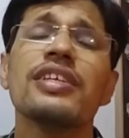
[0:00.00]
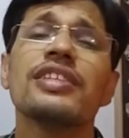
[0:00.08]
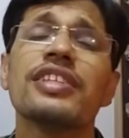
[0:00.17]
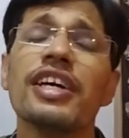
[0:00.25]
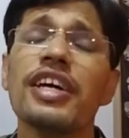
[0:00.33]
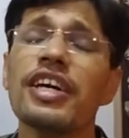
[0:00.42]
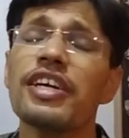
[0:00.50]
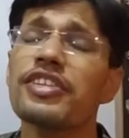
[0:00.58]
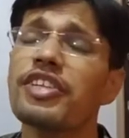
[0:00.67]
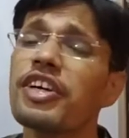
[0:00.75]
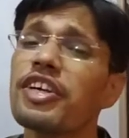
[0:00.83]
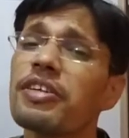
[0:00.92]
they
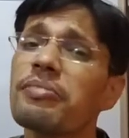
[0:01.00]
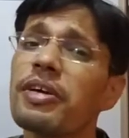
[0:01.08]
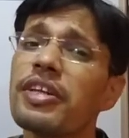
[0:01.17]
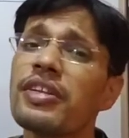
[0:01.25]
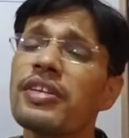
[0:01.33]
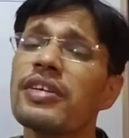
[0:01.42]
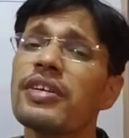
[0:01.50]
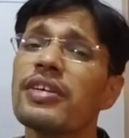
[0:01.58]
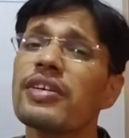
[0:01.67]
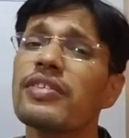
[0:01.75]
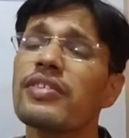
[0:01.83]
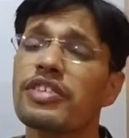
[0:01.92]
remain
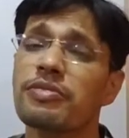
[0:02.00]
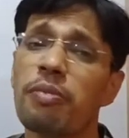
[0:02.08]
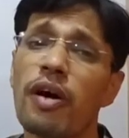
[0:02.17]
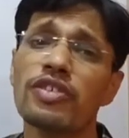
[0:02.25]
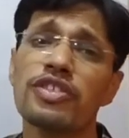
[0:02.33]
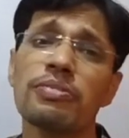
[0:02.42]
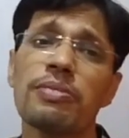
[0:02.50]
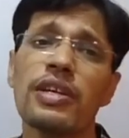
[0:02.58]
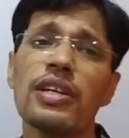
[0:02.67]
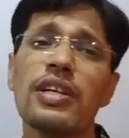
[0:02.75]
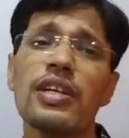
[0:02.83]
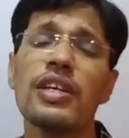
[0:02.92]
responsible
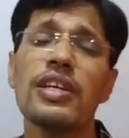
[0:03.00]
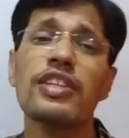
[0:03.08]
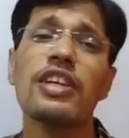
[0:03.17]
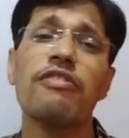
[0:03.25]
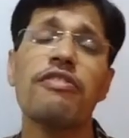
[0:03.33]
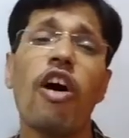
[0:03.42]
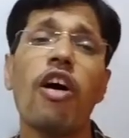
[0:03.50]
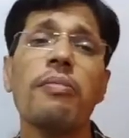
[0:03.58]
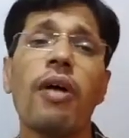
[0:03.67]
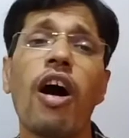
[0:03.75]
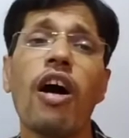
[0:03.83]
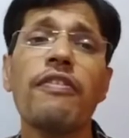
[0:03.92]
in the form
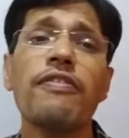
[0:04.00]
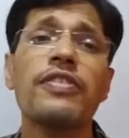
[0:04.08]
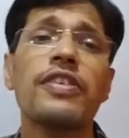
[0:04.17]
of